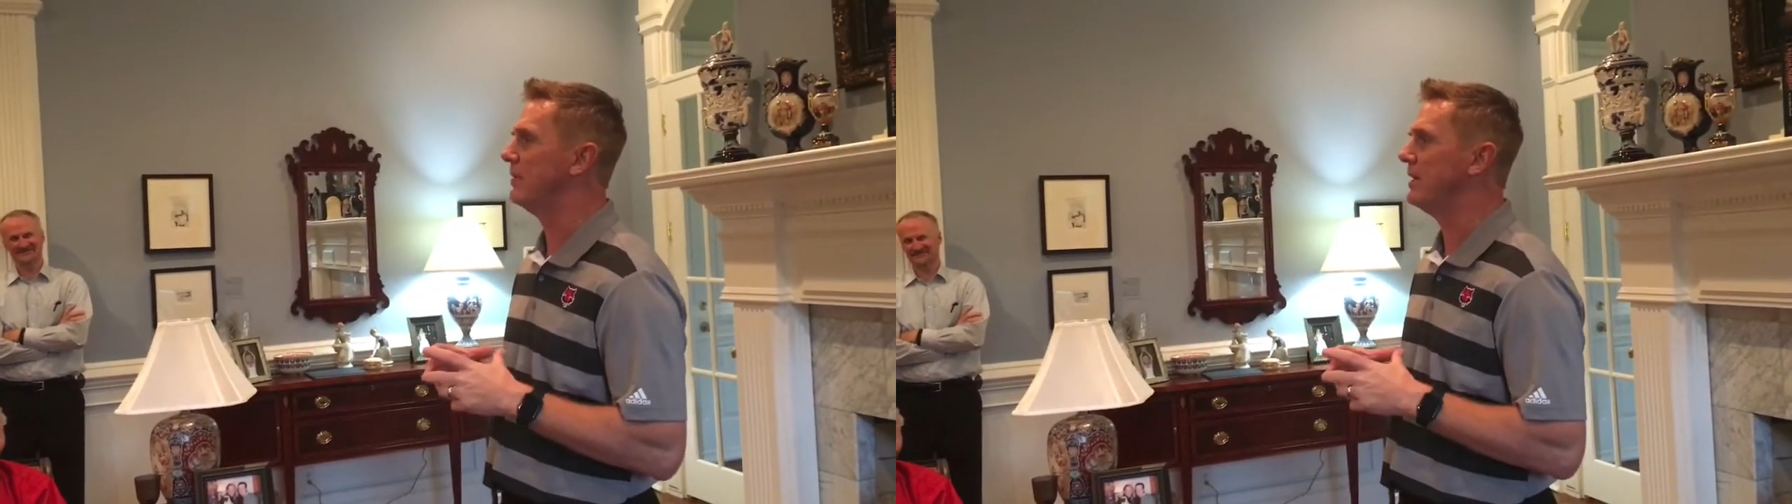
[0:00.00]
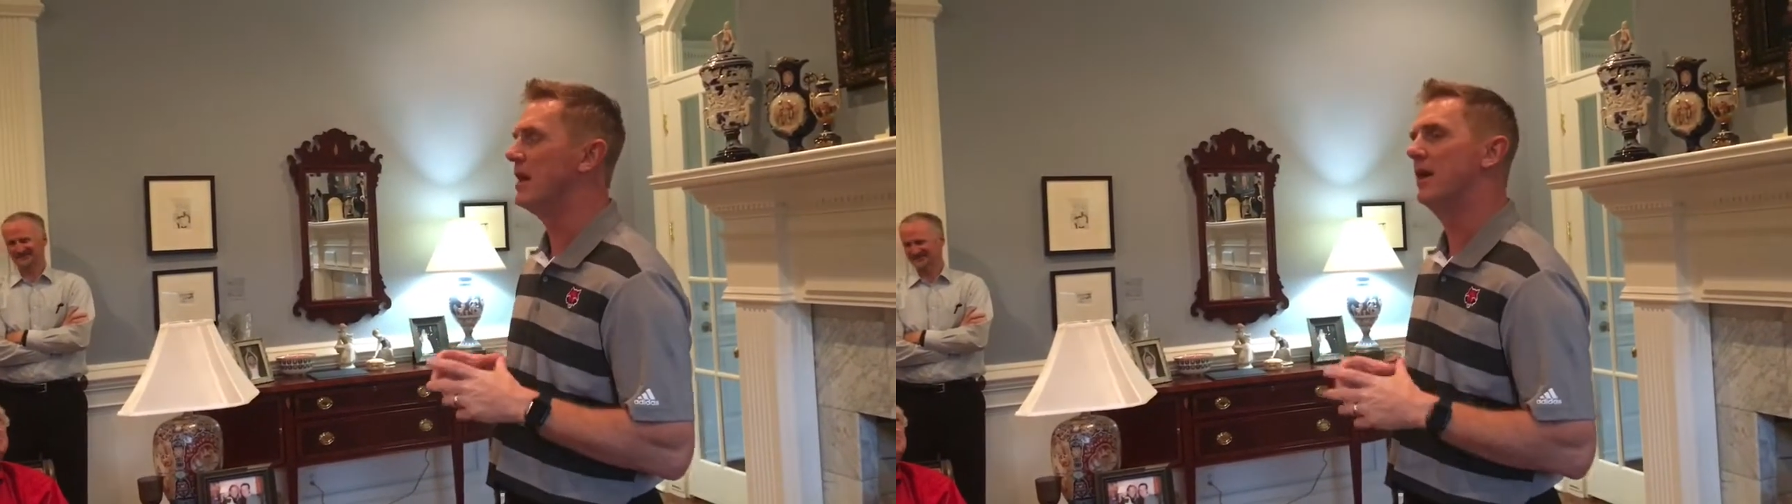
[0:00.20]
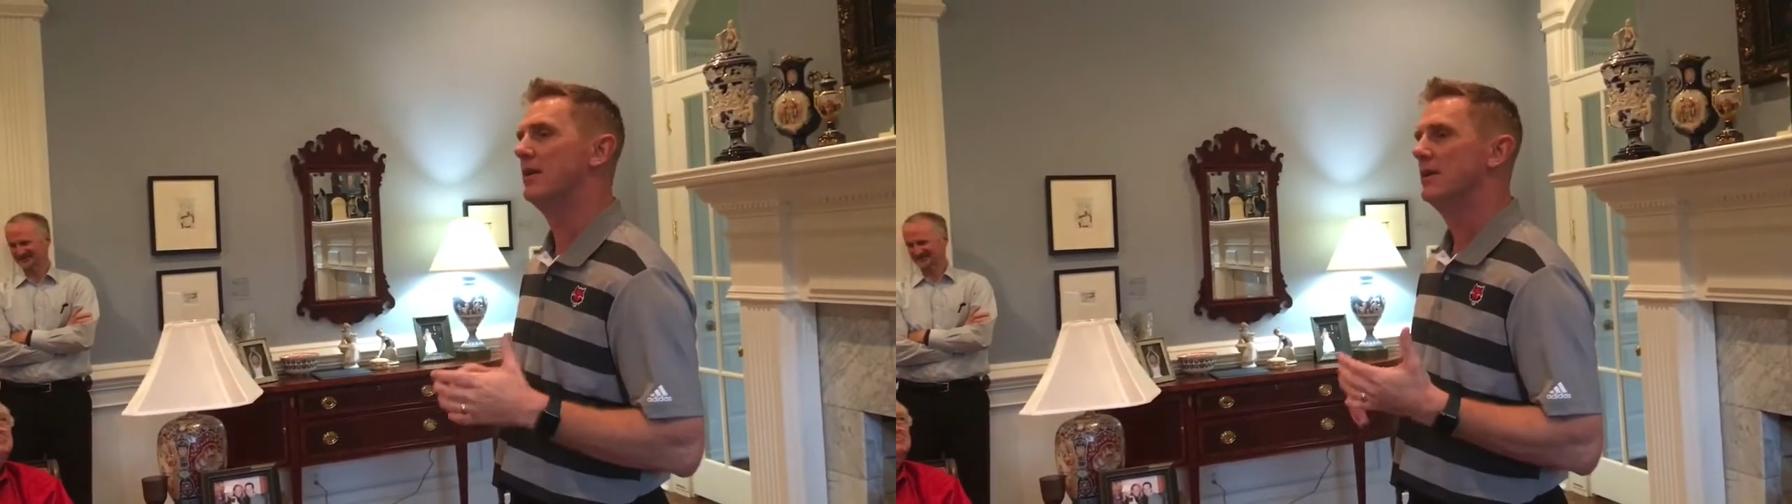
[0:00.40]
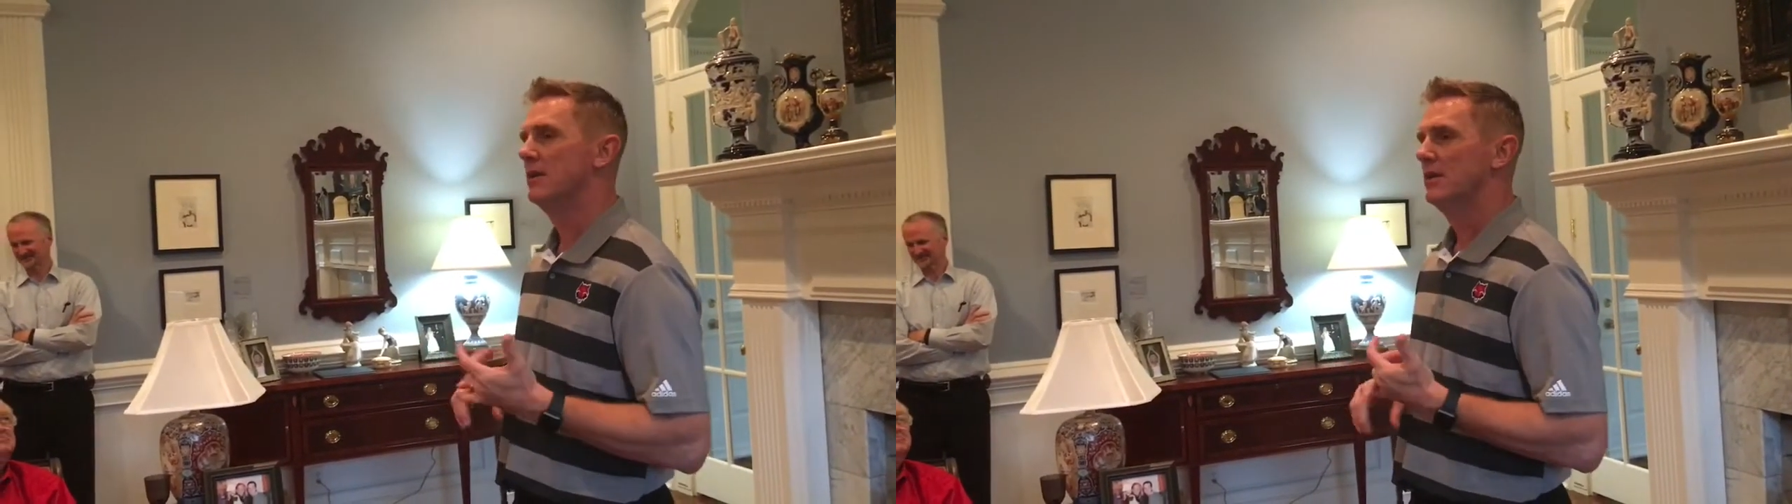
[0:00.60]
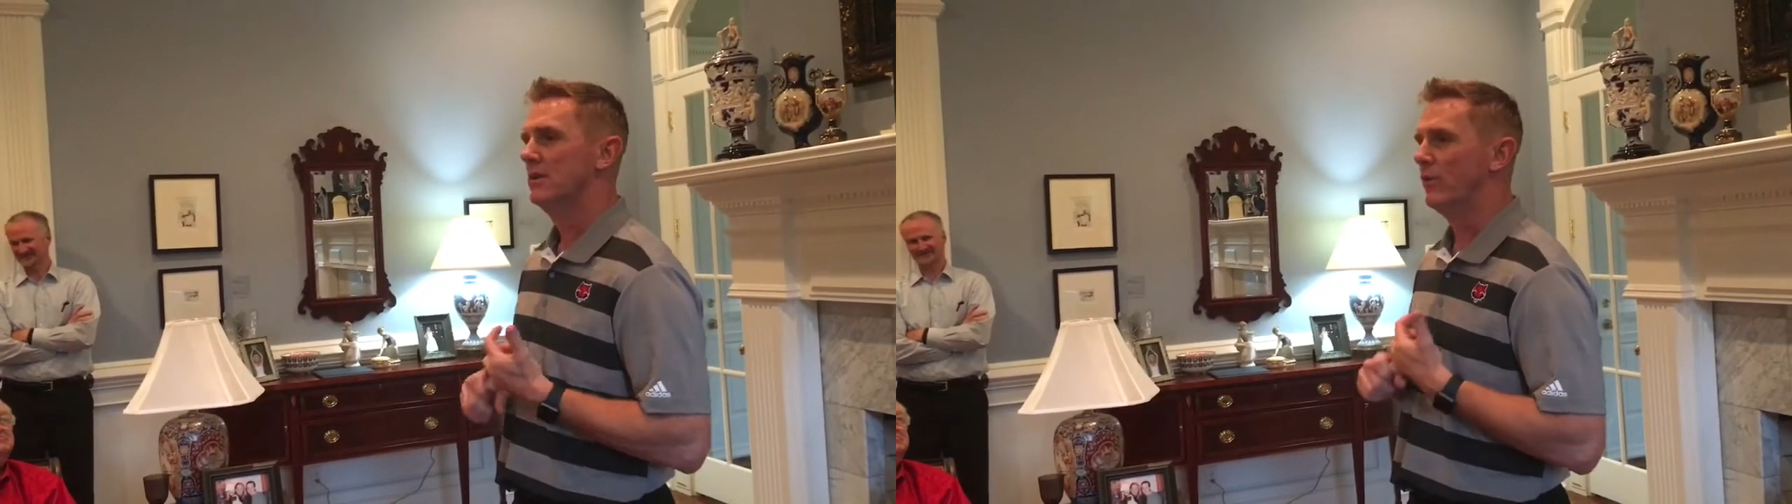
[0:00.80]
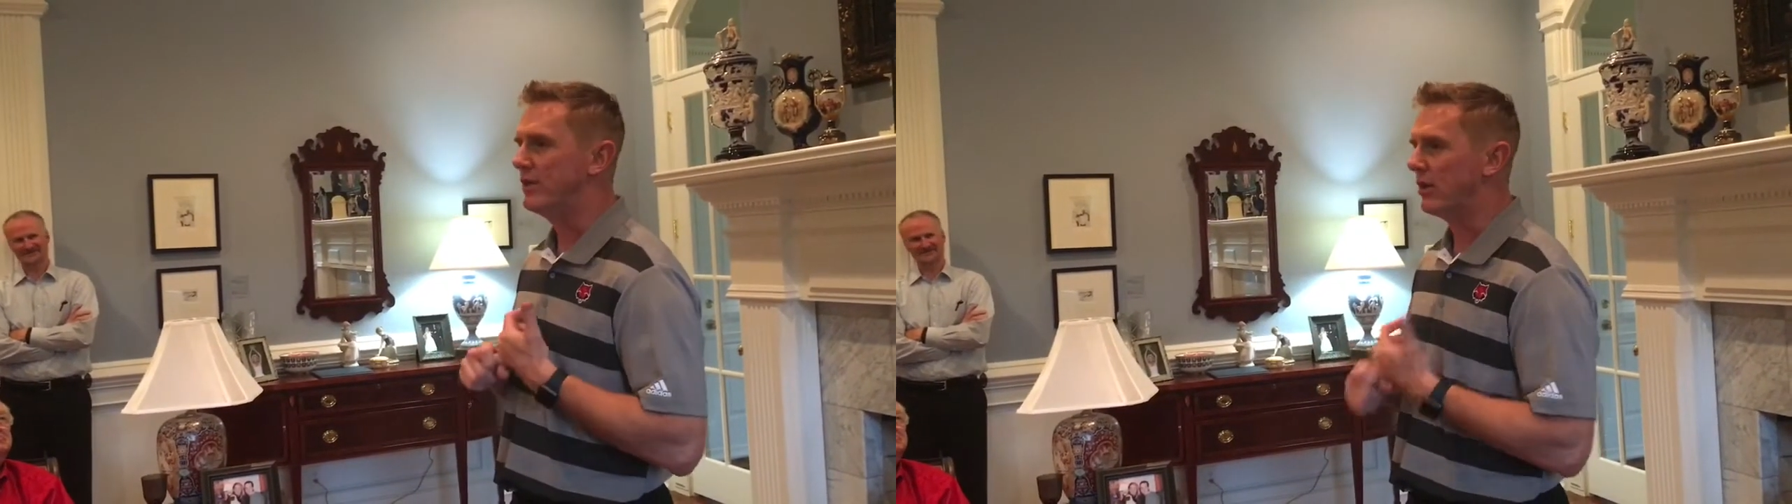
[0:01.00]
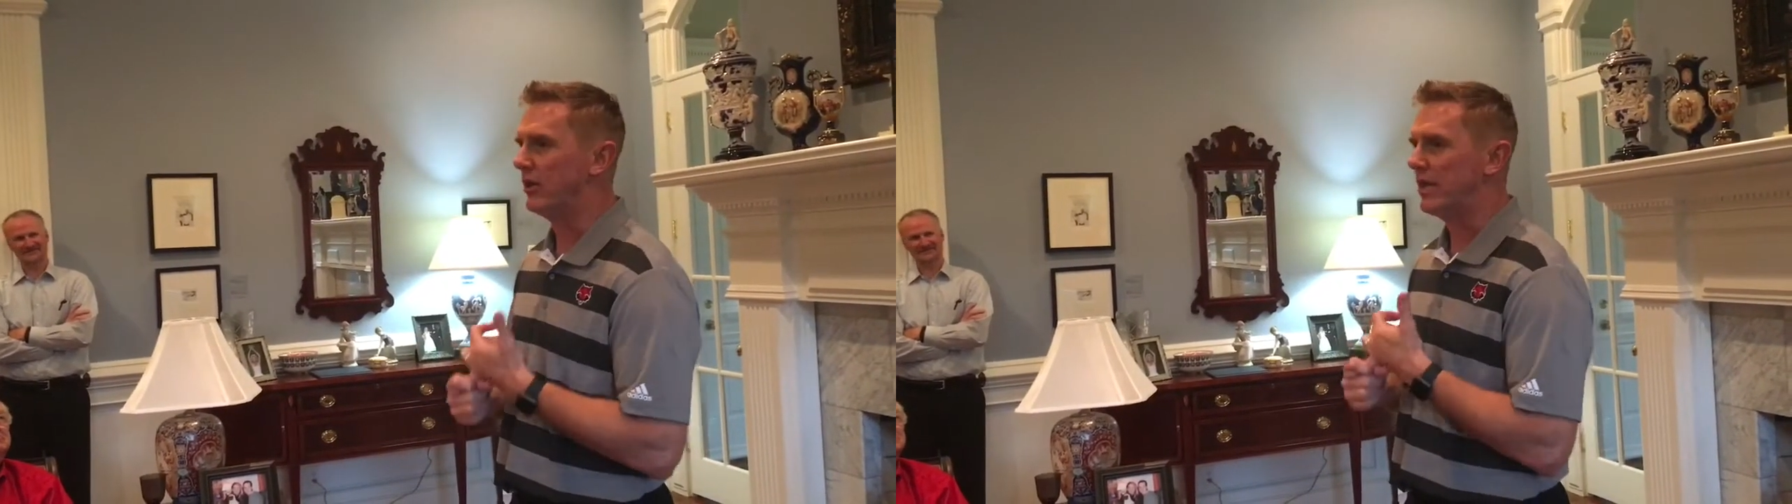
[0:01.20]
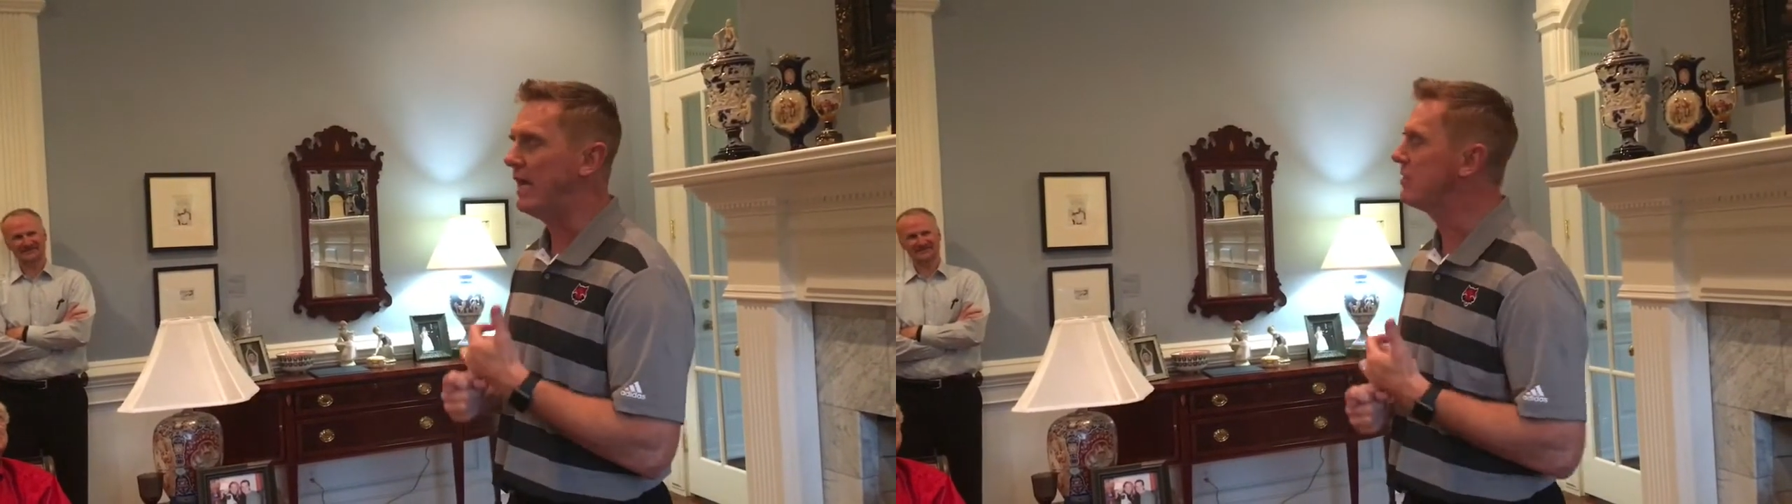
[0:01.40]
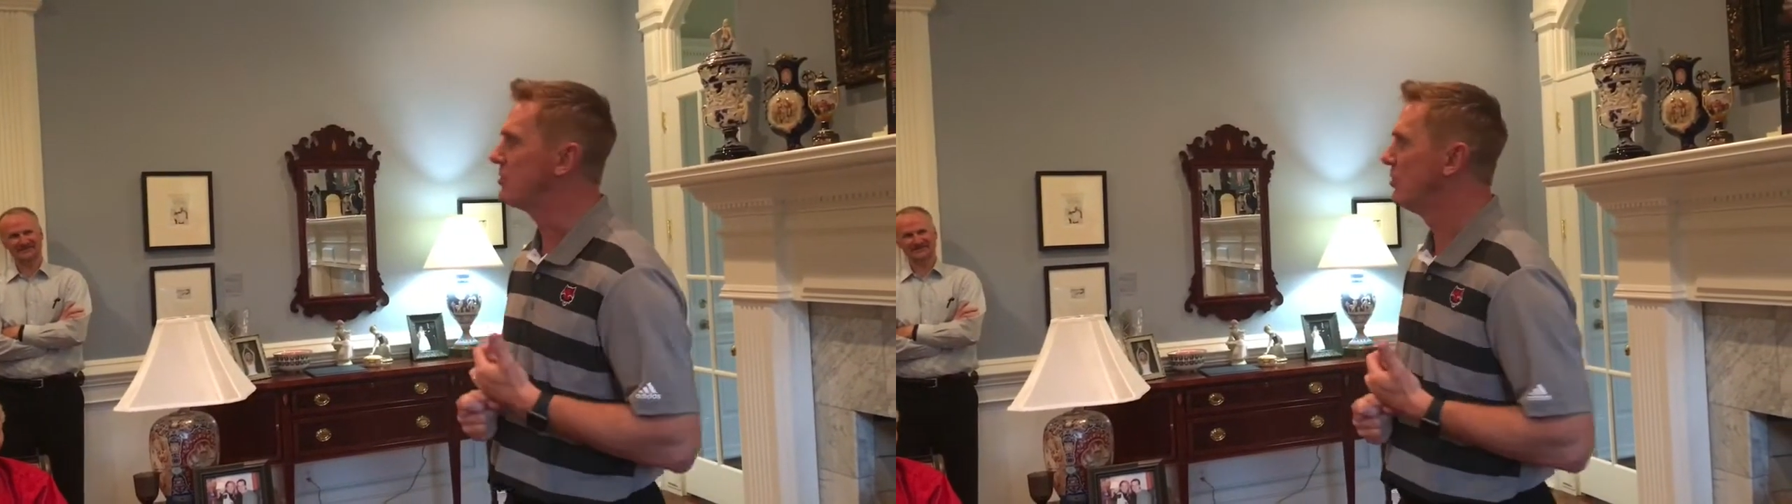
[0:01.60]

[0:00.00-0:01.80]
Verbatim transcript: be done. We turn the keys to